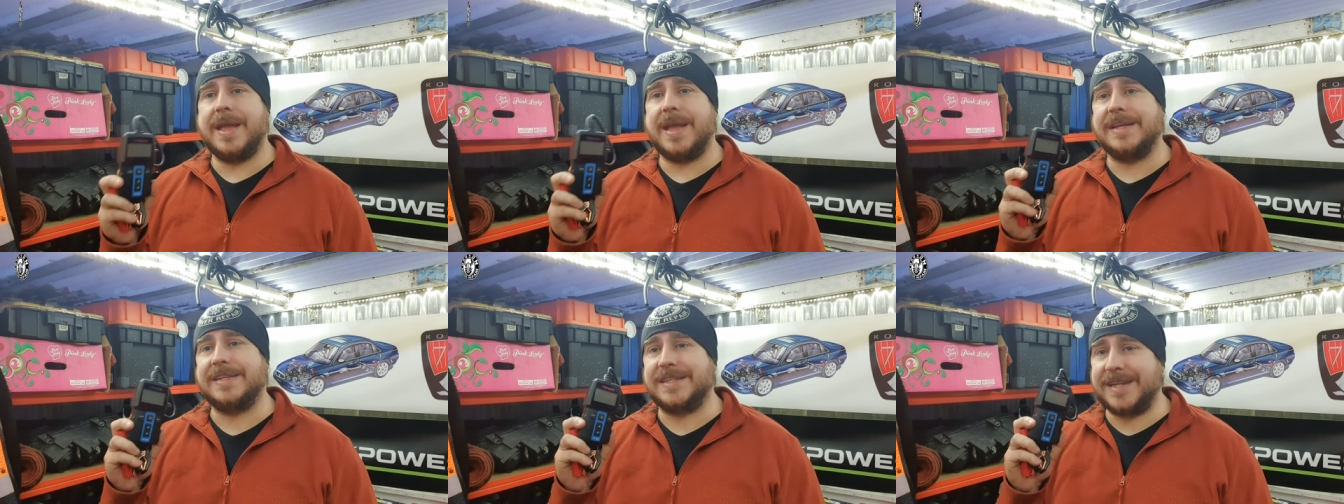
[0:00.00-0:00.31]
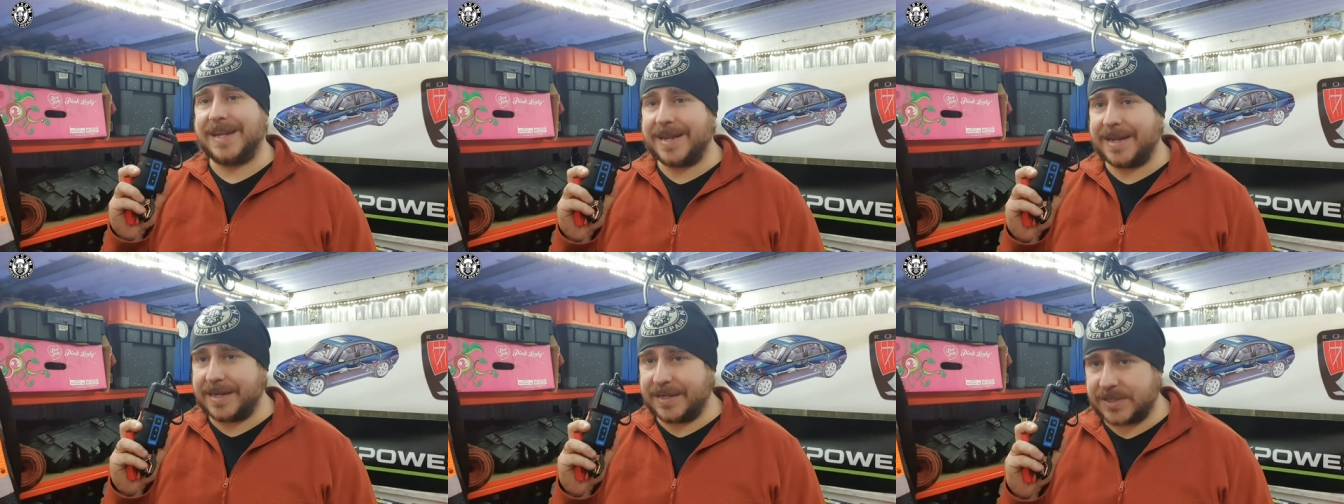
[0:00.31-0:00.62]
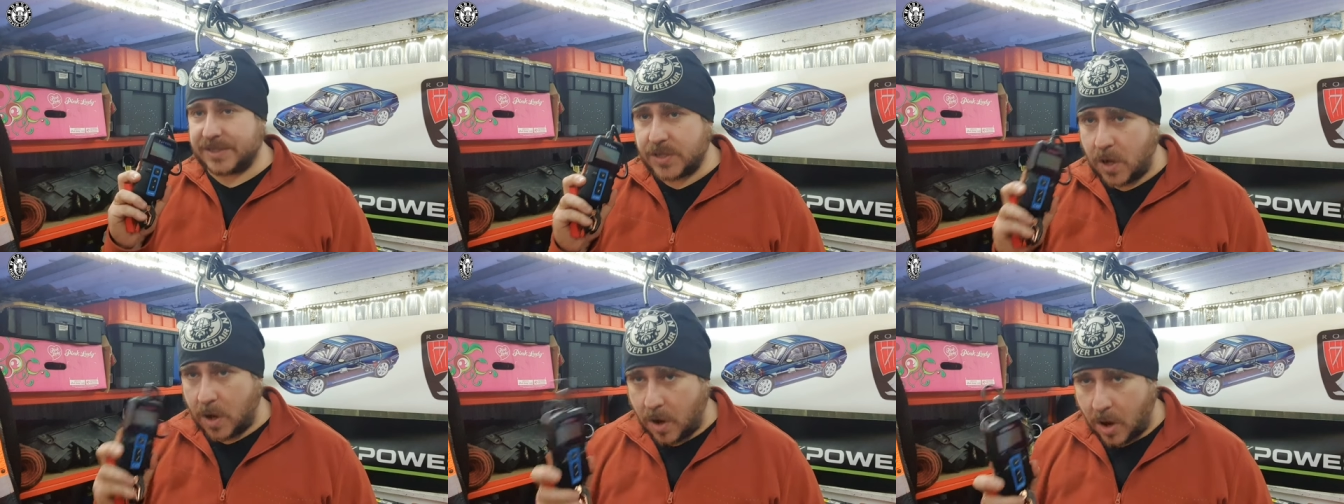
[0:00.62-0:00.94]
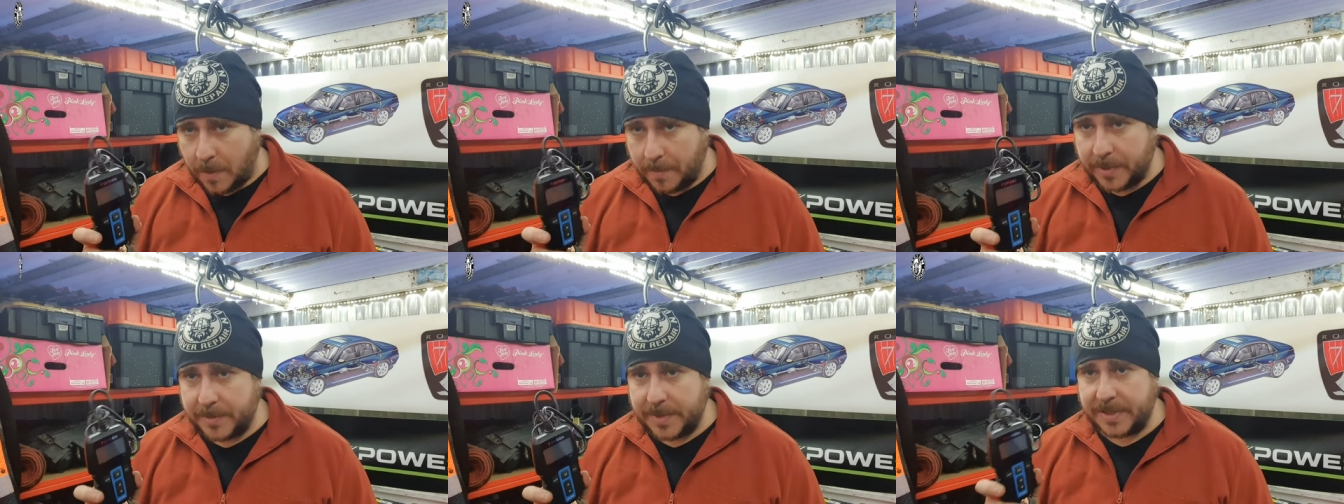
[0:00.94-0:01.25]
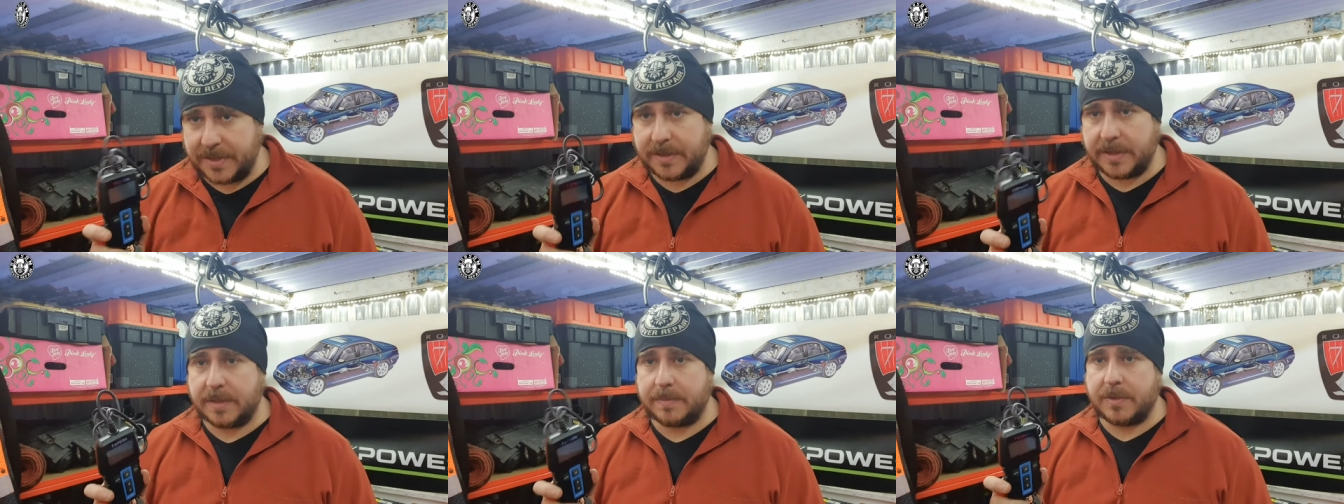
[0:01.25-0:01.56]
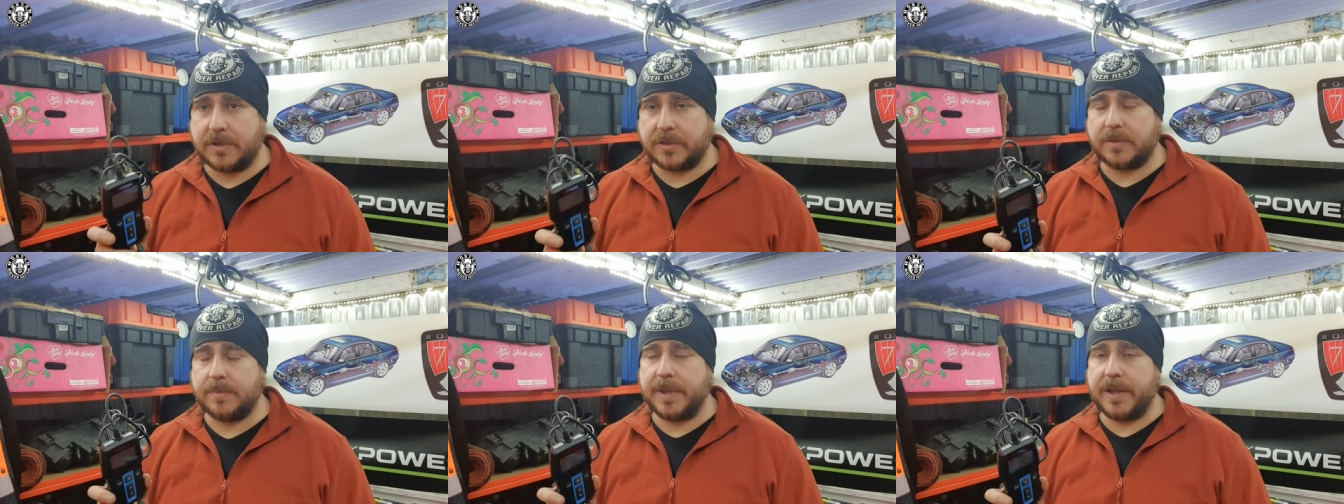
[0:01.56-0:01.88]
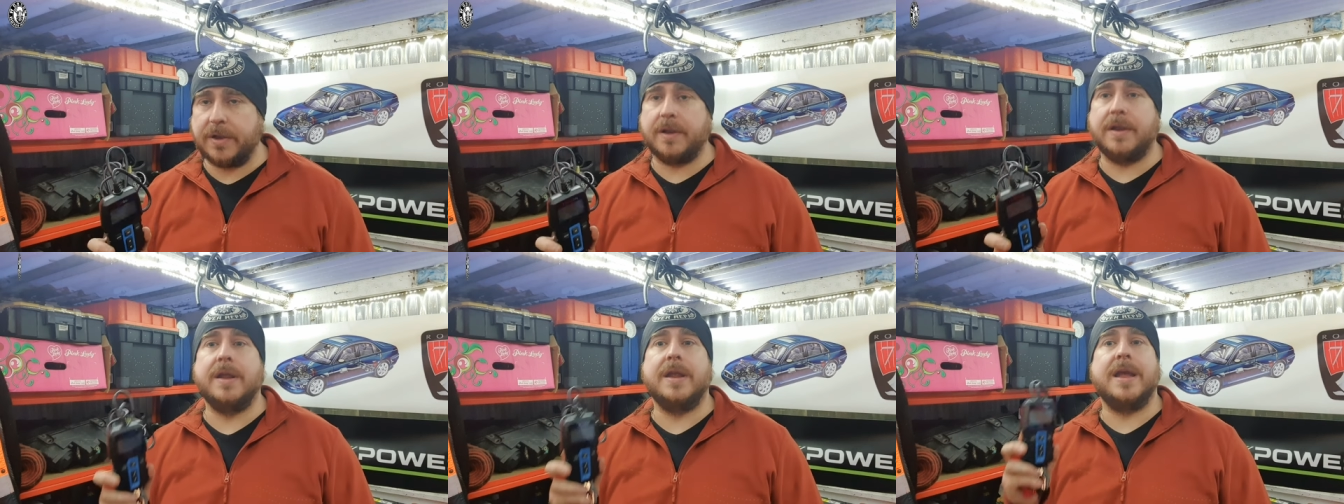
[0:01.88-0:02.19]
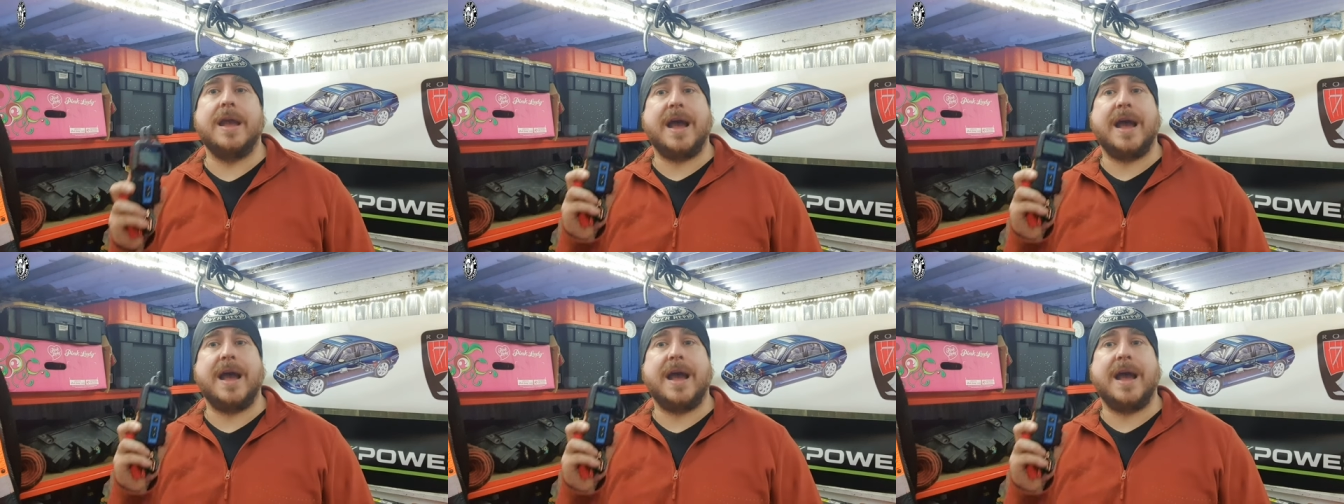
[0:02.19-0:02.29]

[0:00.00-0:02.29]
Is it a nice complement to a multimeter?